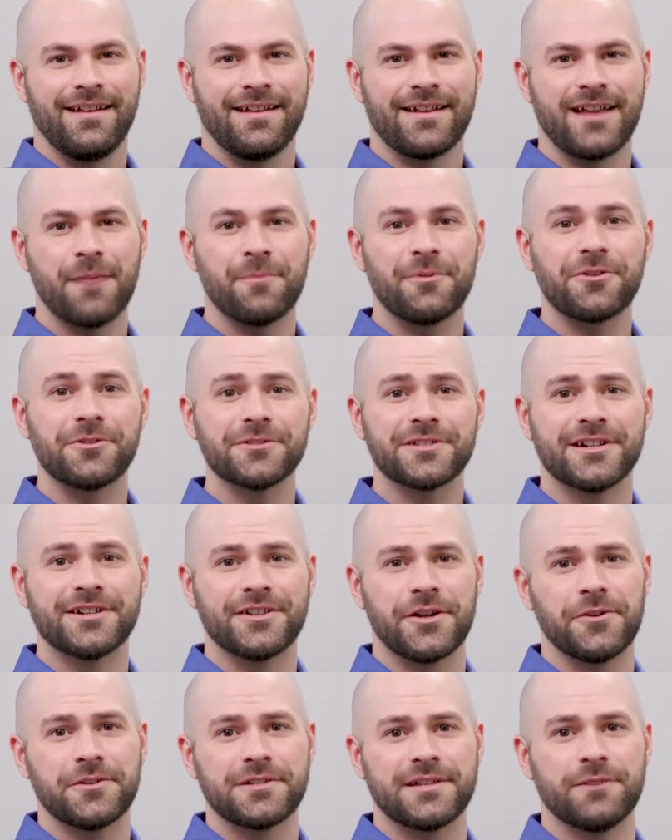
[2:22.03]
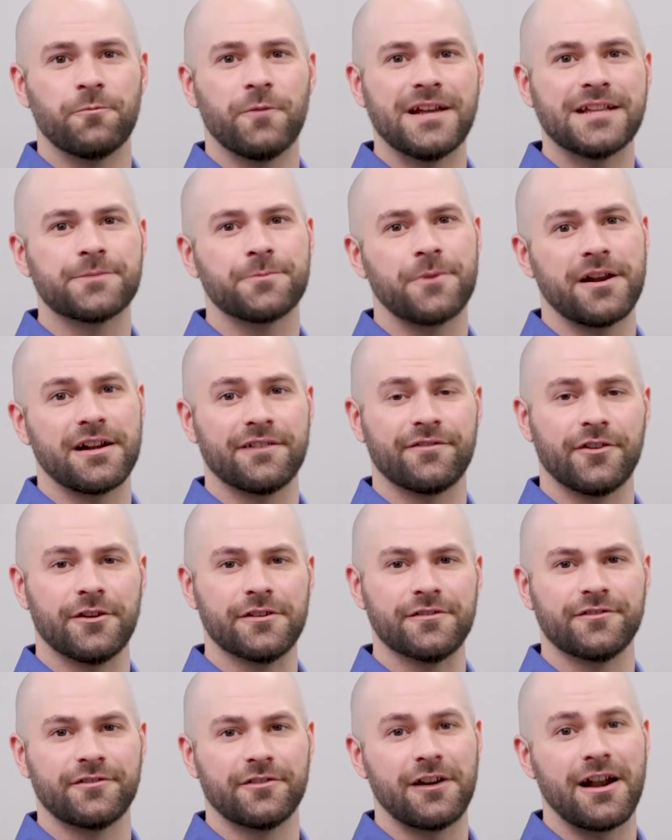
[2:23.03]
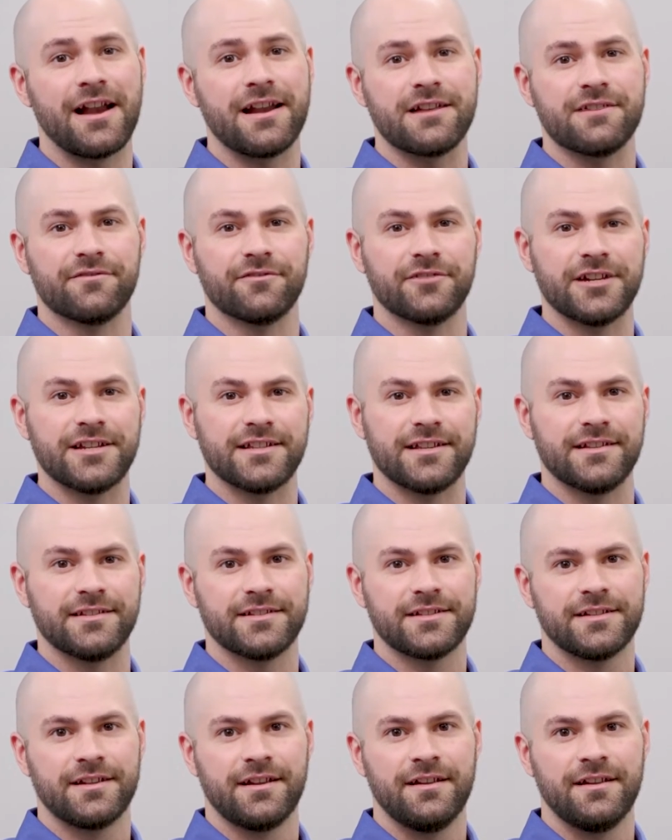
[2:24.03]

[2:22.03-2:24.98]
Chemicals are dosed in wastewater for a variety of reasons,